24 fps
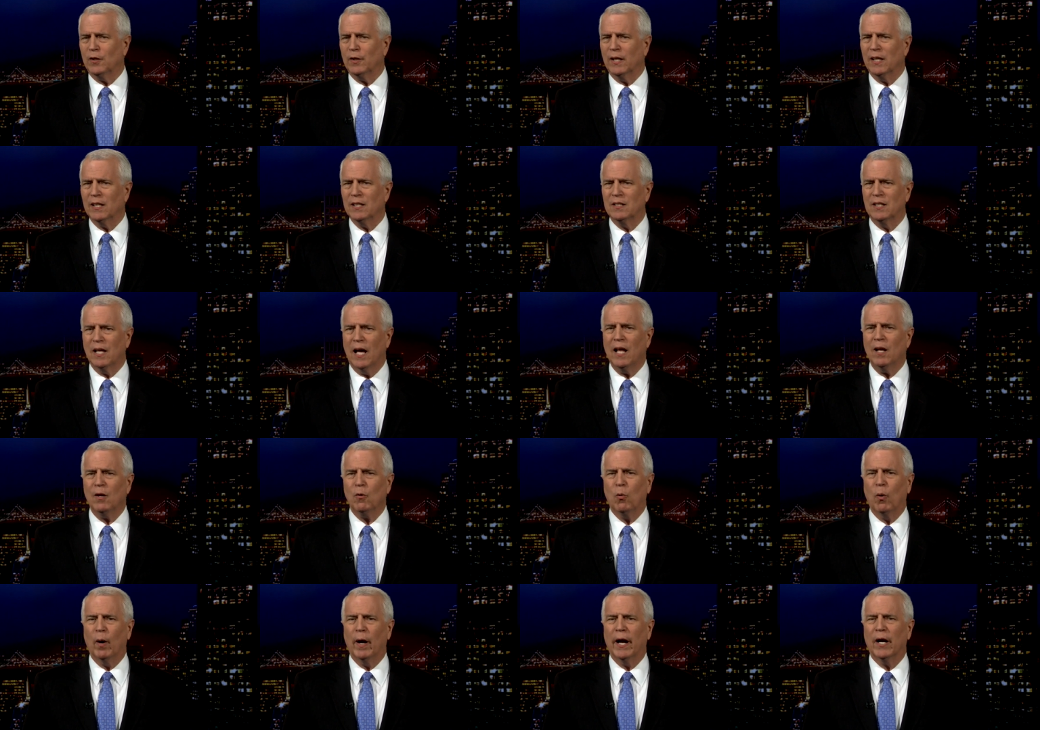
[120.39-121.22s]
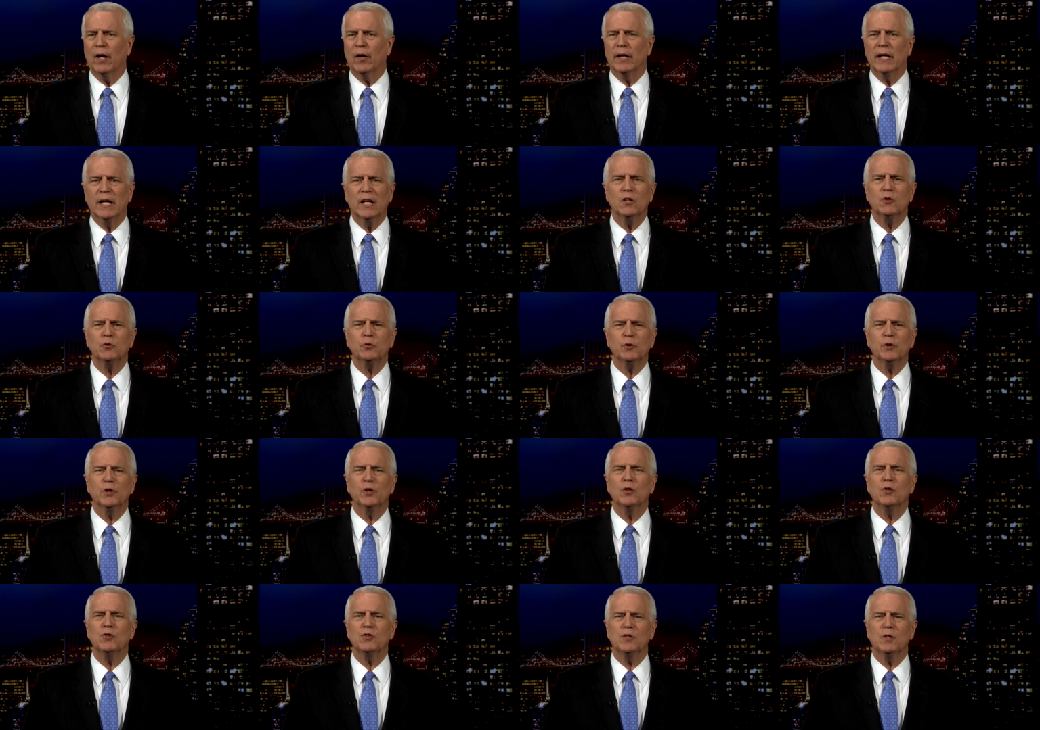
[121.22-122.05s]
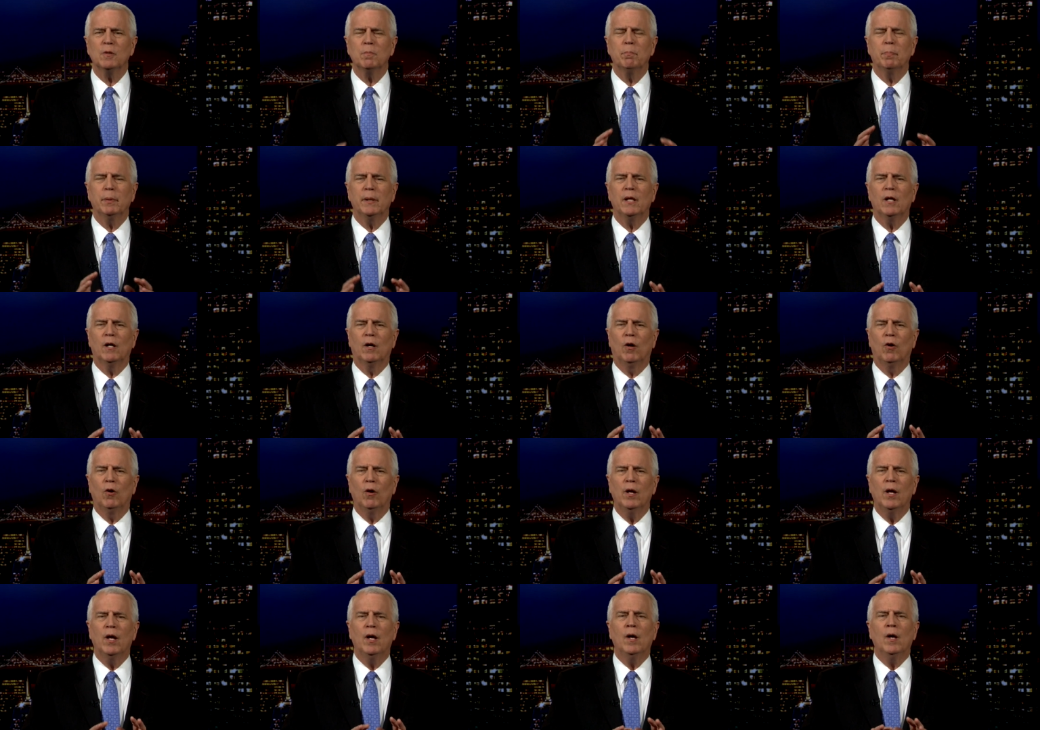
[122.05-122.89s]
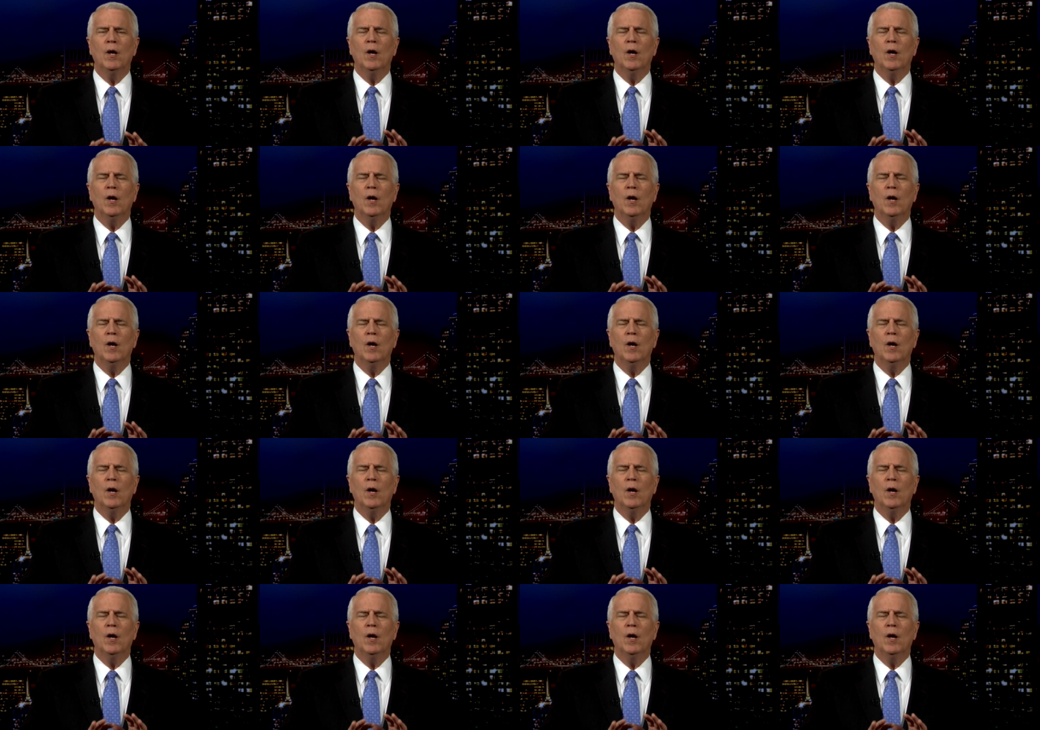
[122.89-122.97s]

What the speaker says: in Delaware introduced a bill